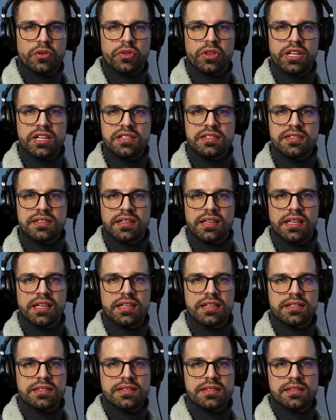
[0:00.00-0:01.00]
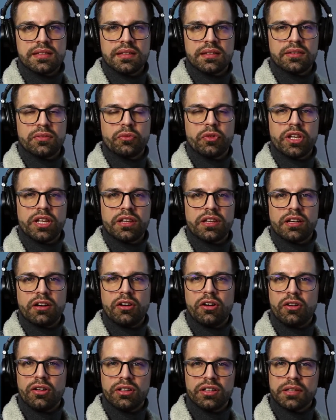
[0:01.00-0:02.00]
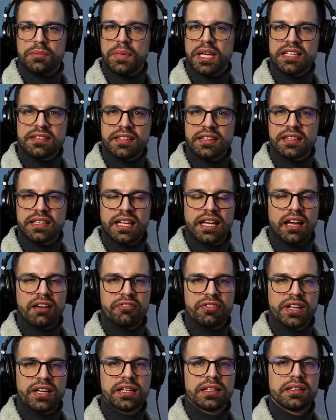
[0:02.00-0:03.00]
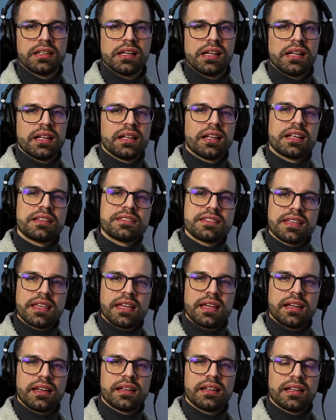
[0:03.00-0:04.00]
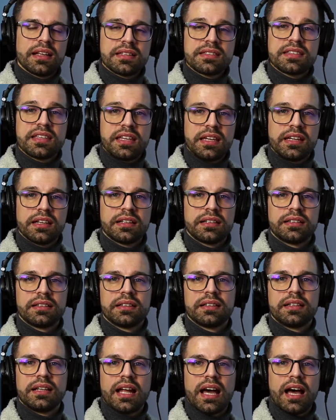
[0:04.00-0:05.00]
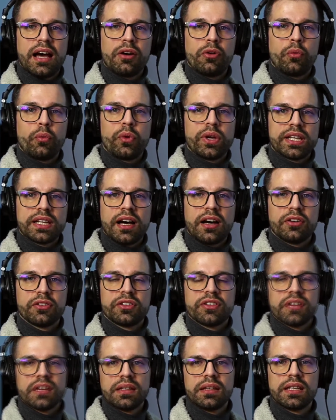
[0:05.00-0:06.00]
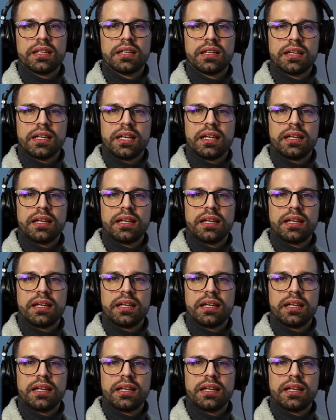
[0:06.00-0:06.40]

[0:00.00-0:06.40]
this is with all the mixing that I've done. Let's hear now without the